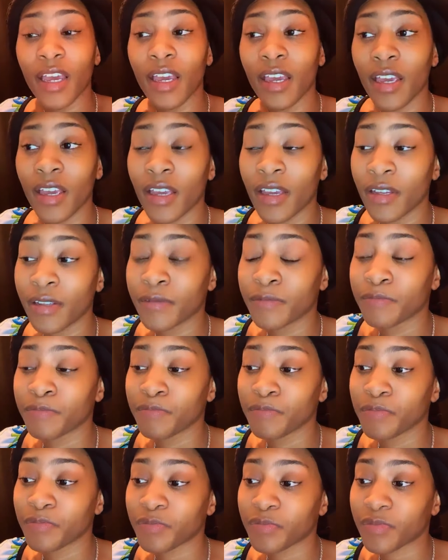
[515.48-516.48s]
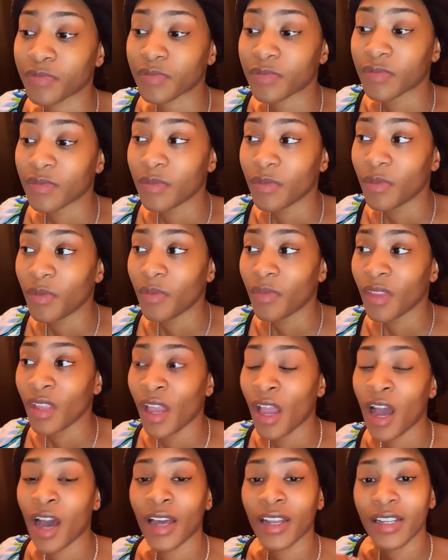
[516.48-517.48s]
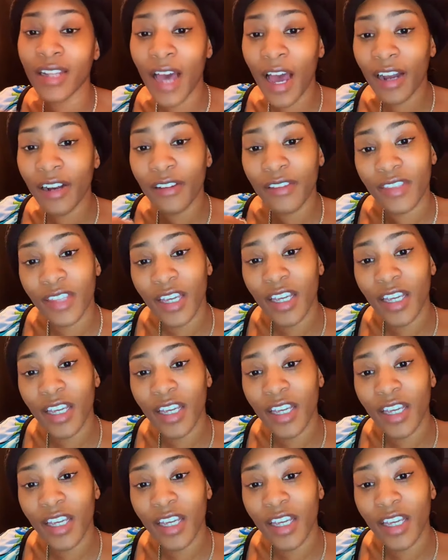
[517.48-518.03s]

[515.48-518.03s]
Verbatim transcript: and a lot